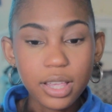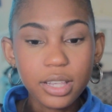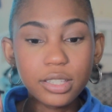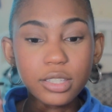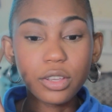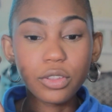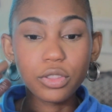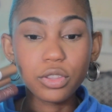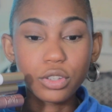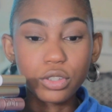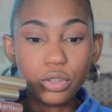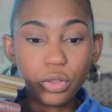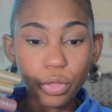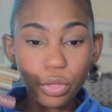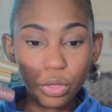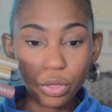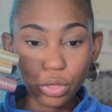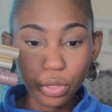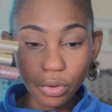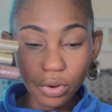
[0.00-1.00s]
So there's
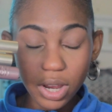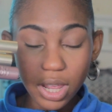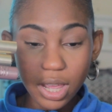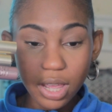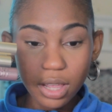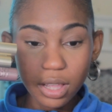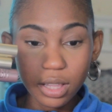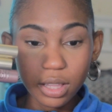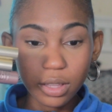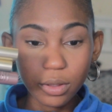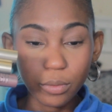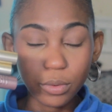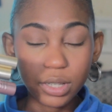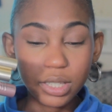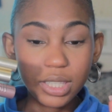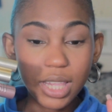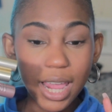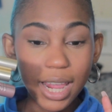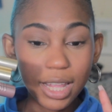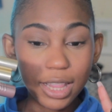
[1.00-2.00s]
three,
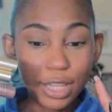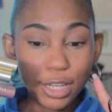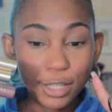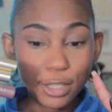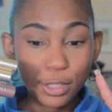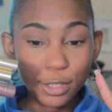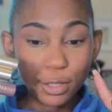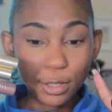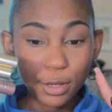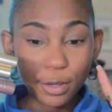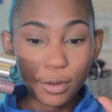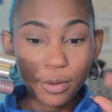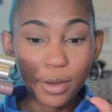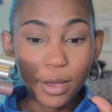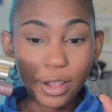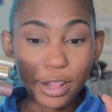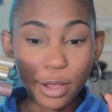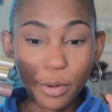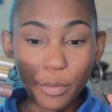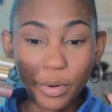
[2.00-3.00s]
technically is two,
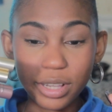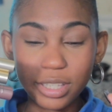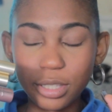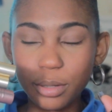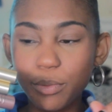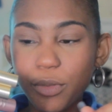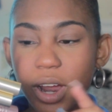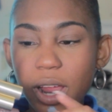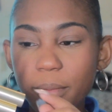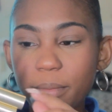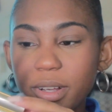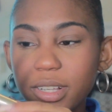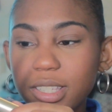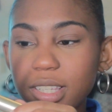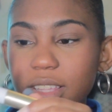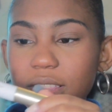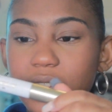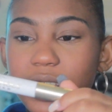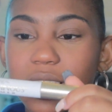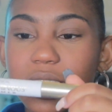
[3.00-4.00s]
and then one's a primer.
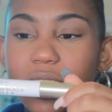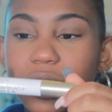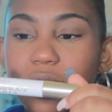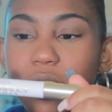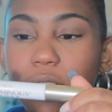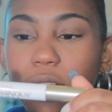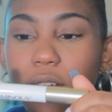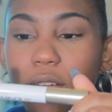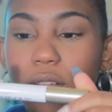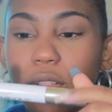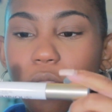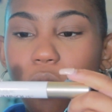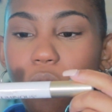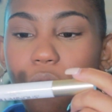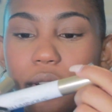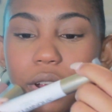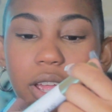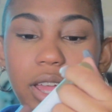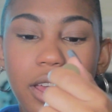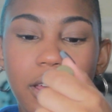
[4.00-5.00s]
So this is the
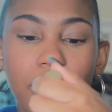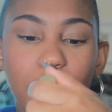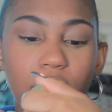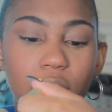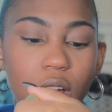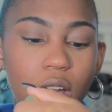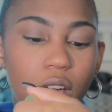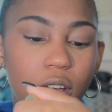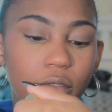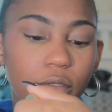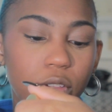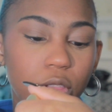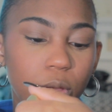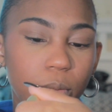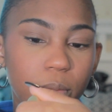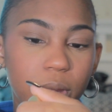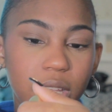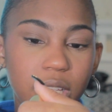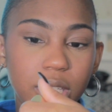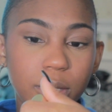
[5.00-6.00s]
L'Oreal
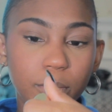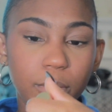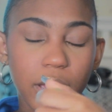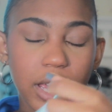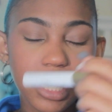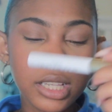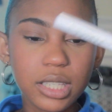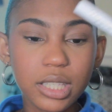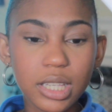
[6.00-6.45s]
Voluminous Base.